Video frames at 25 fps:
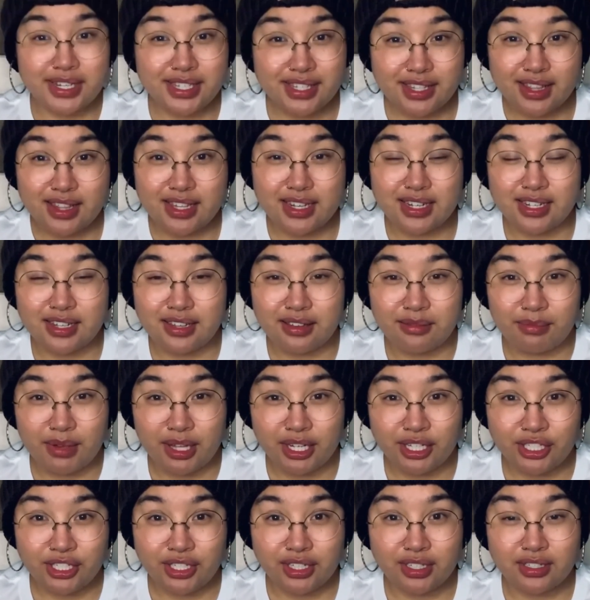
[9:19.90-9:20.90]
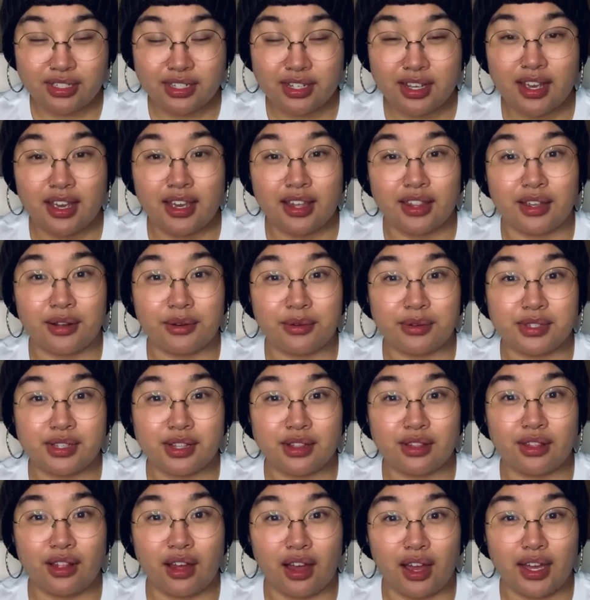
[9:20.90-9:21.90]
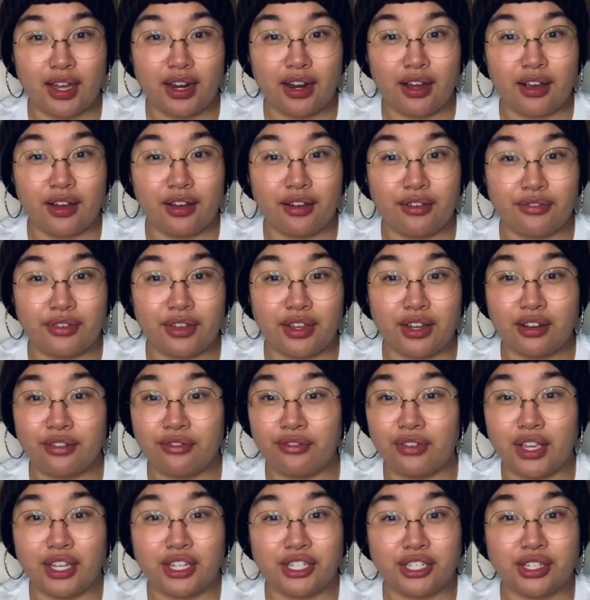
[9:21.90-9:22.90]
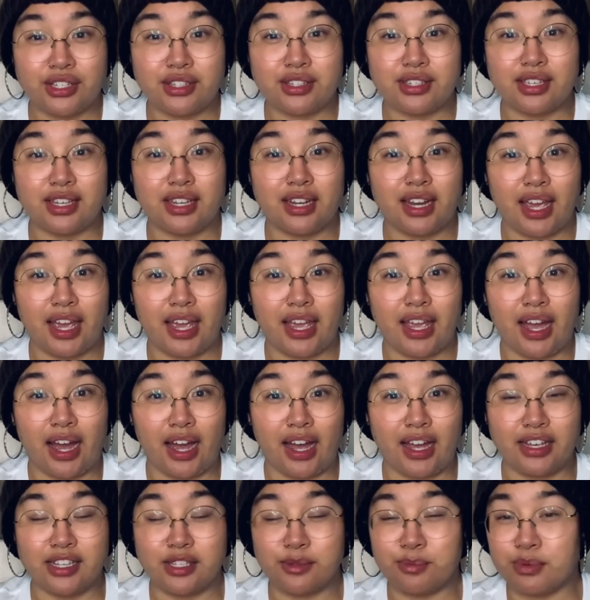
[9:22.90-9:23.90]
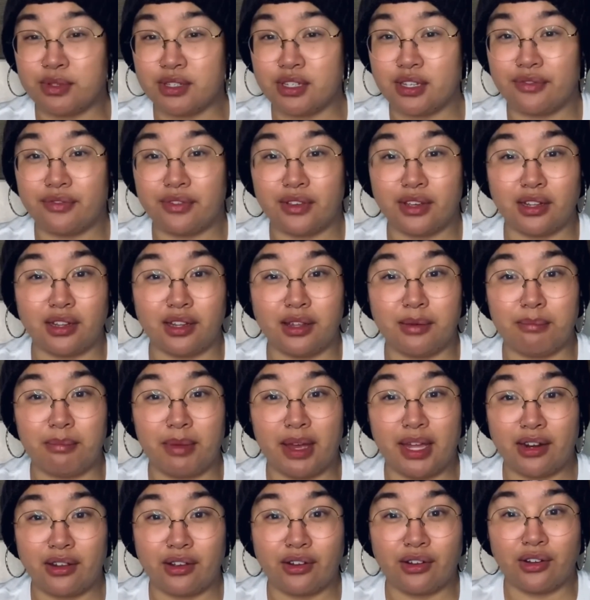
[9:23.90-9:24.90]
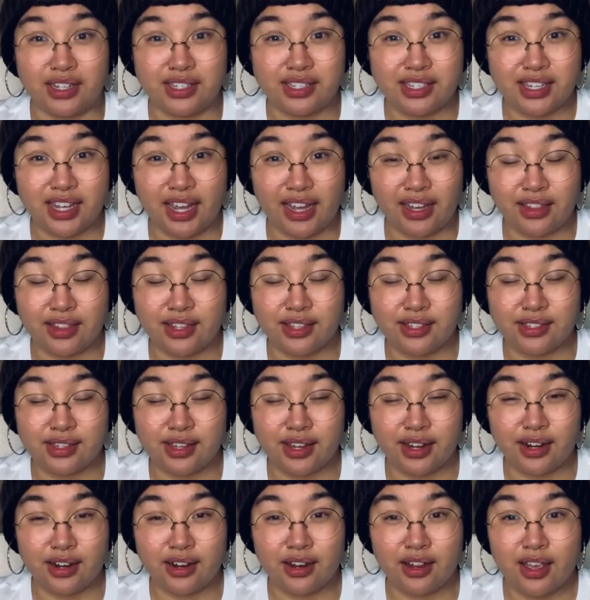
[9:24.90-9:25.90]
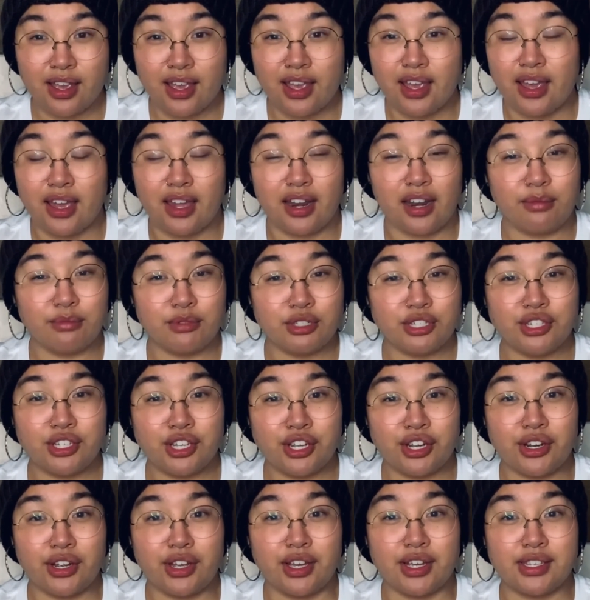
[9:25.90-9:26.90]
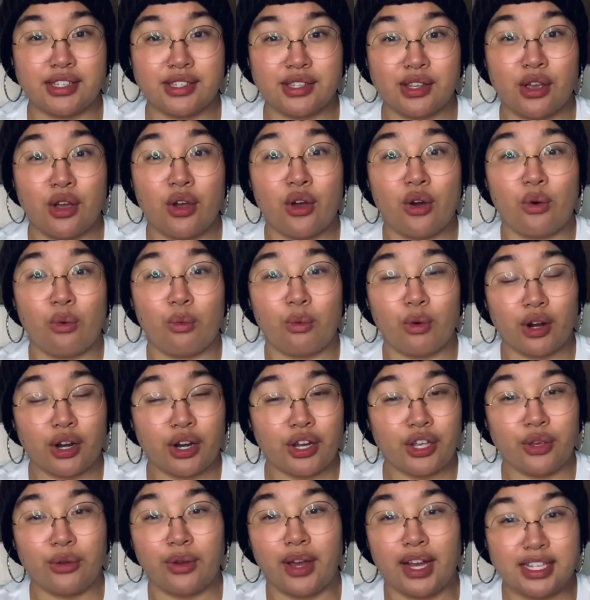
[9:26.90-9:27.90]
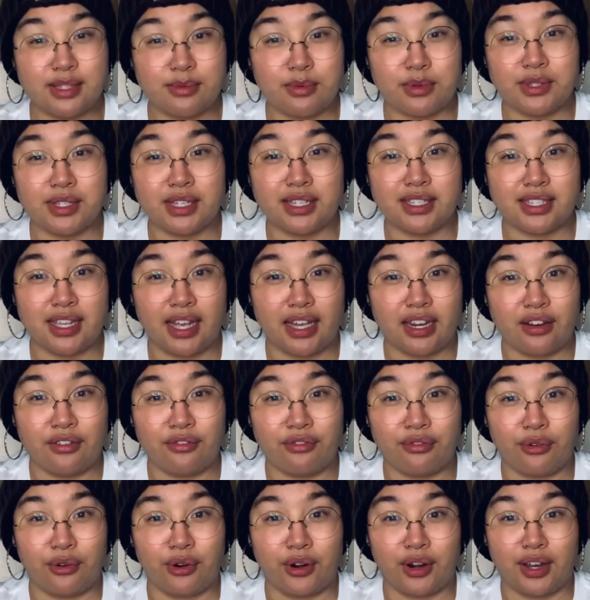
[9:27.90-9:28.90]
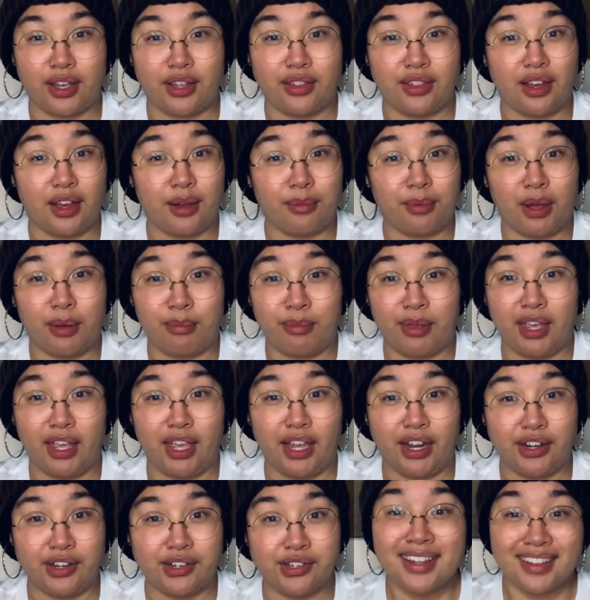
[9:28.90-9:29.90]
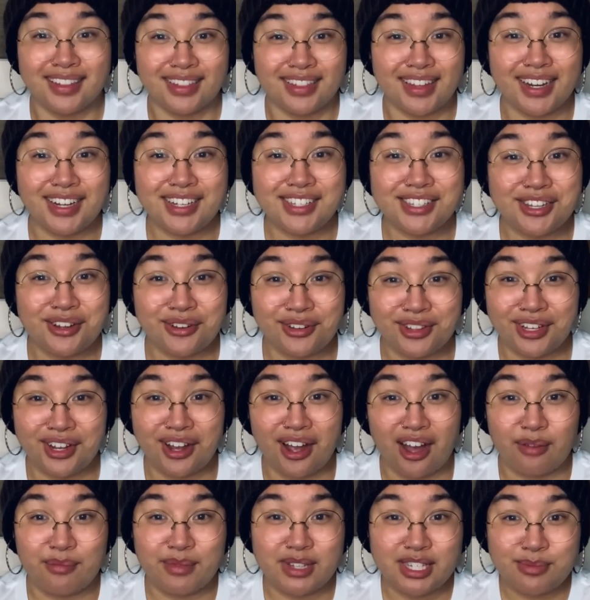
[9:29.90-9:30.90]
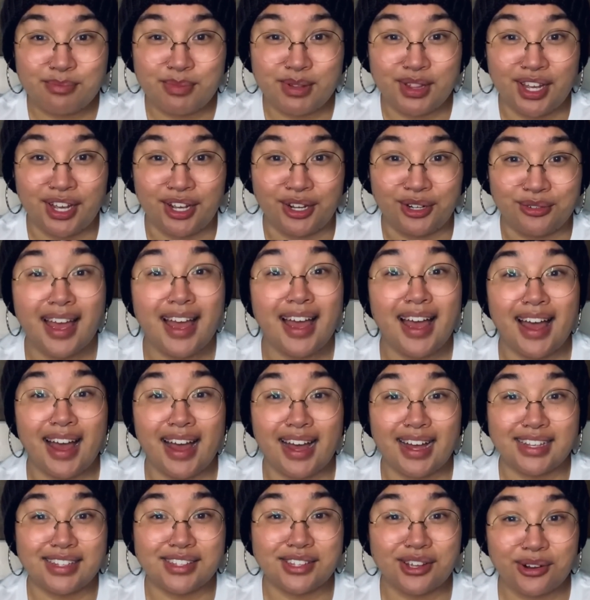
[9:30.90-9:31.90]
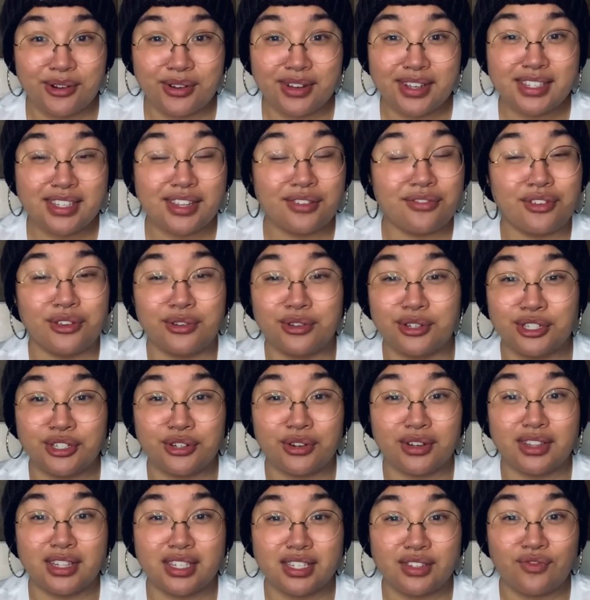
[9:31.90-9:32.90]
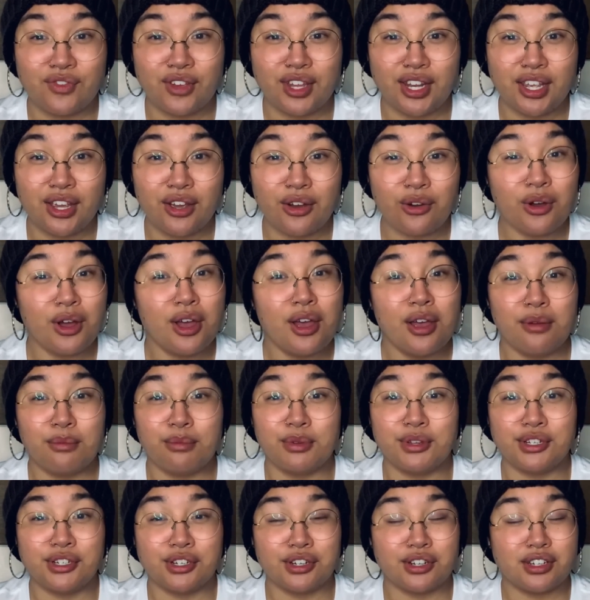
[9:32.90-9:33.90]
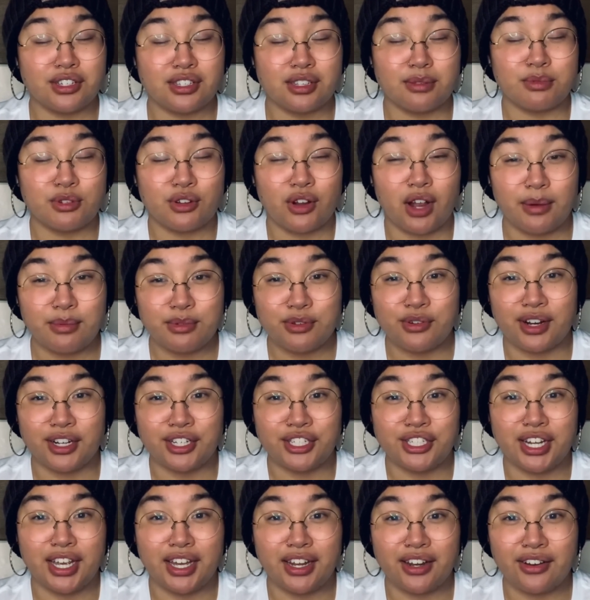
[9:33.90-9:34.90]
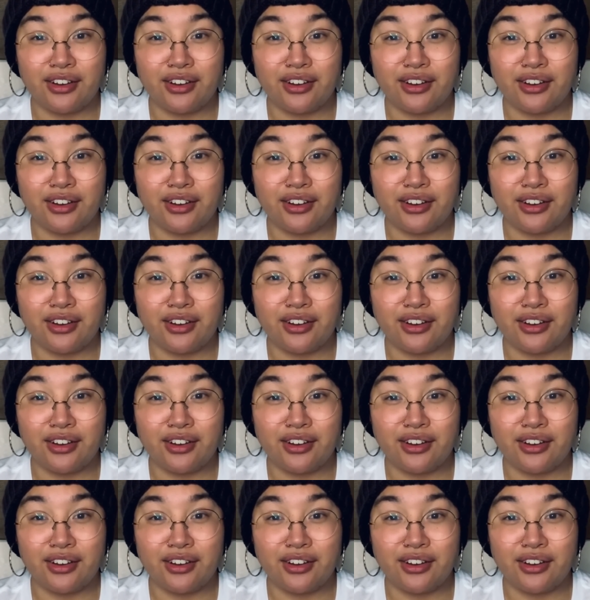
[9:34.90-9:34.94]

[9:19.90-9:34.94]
the team mentioned, there was a lot of innovations in AI, specifically medical tech this year, and I'm just curious, what are you guys most excited for in the upcoming years? Let us know in the comments below. As always, if you enjoyed this video, be sure to subscribe to our channel